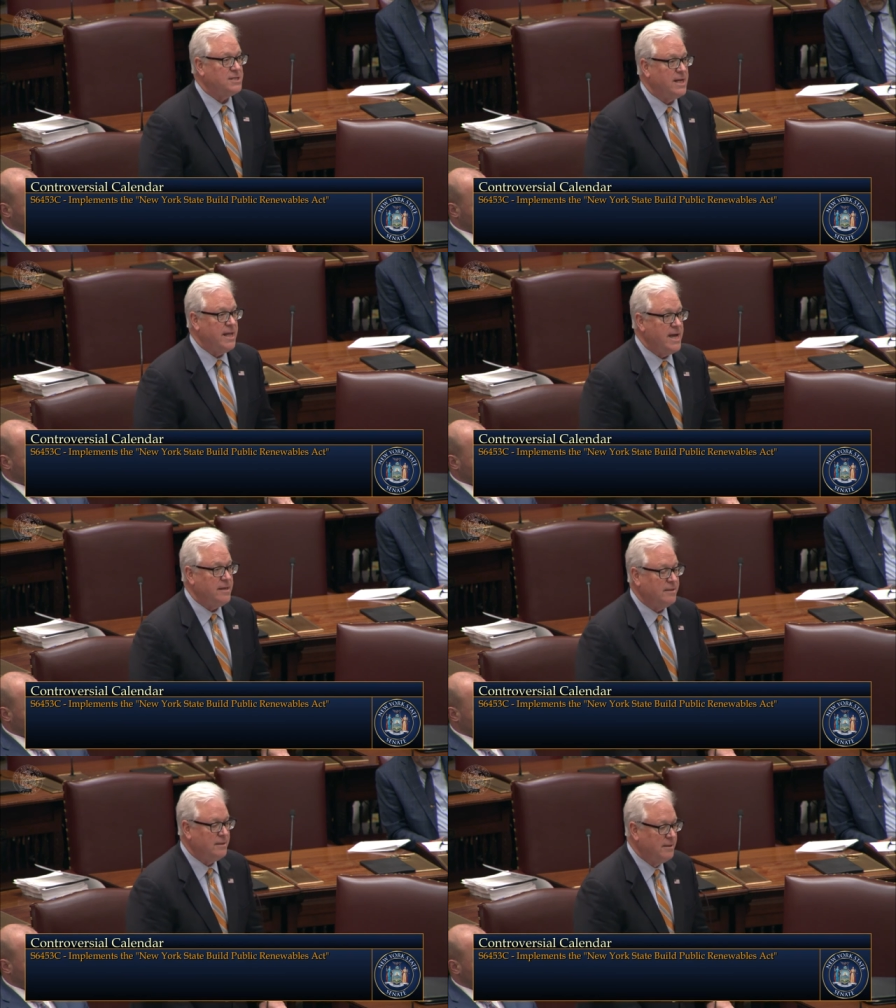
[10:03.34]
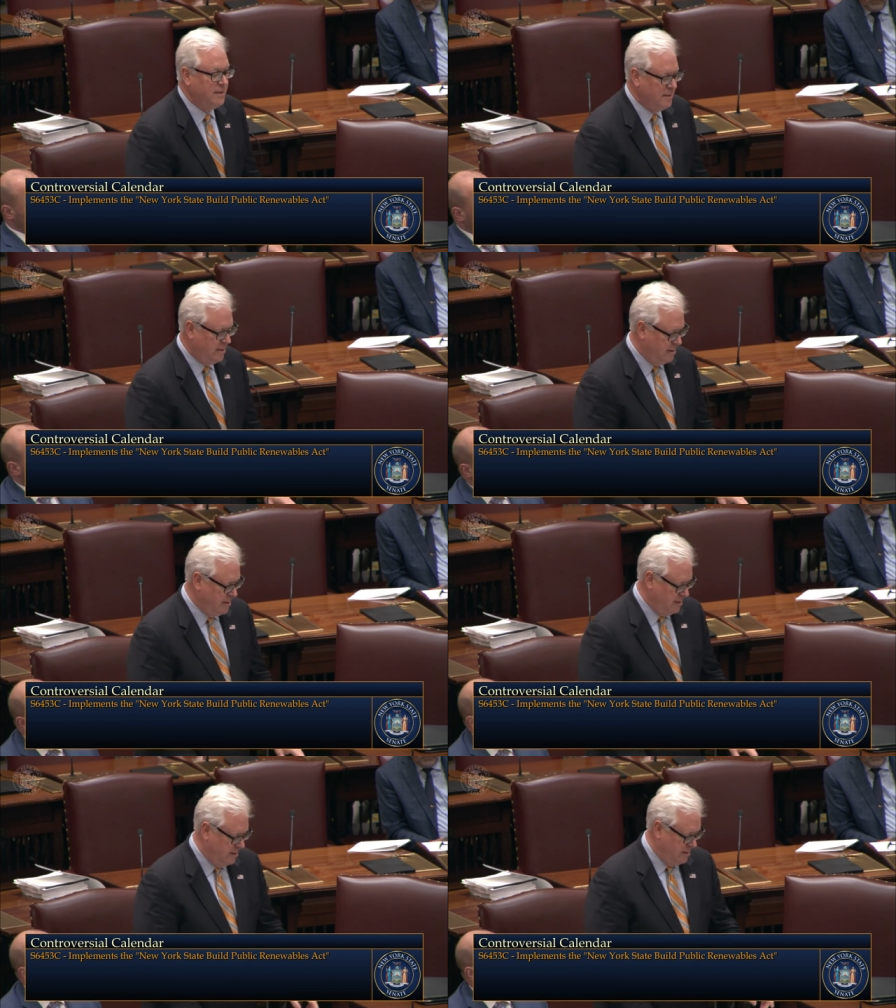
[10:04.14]
on that.
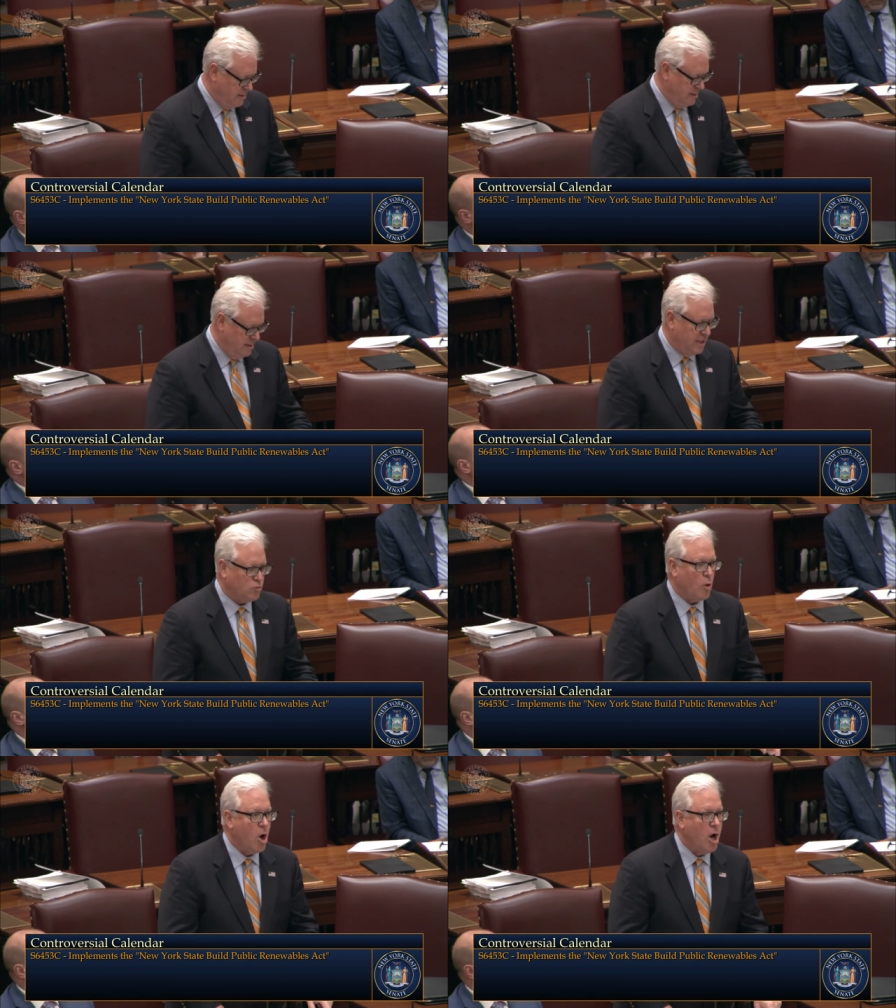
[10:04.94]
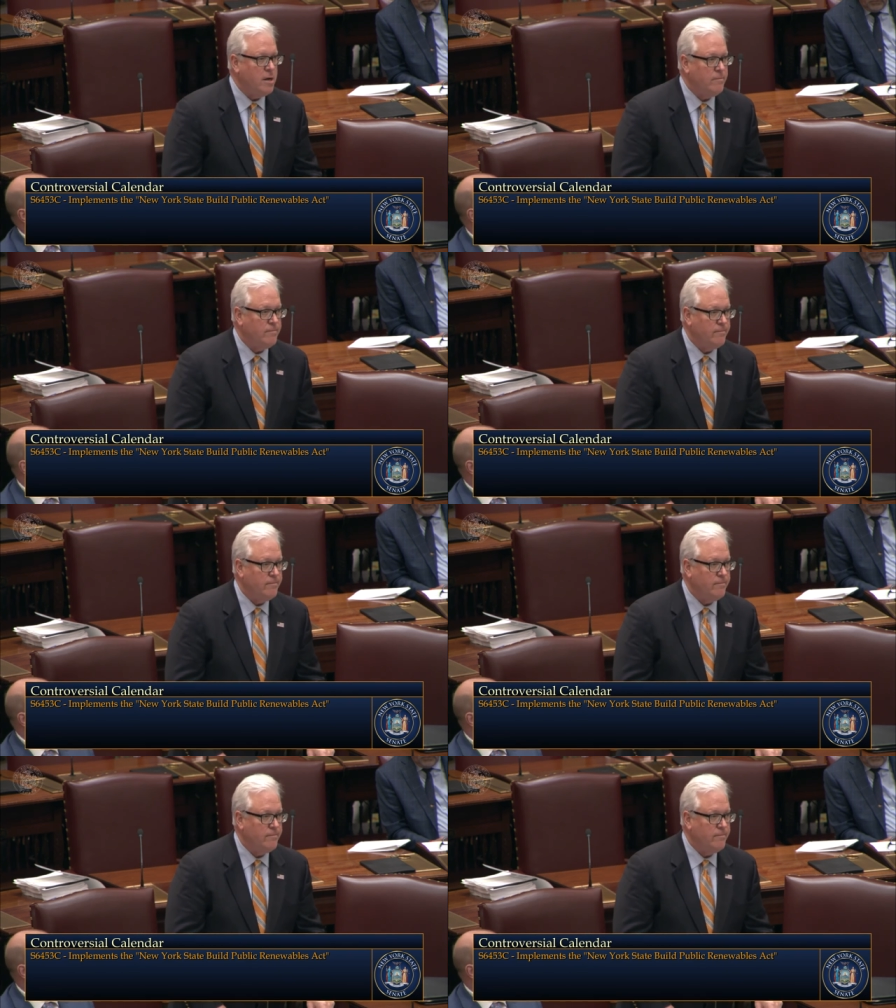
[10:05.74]
It's wrong.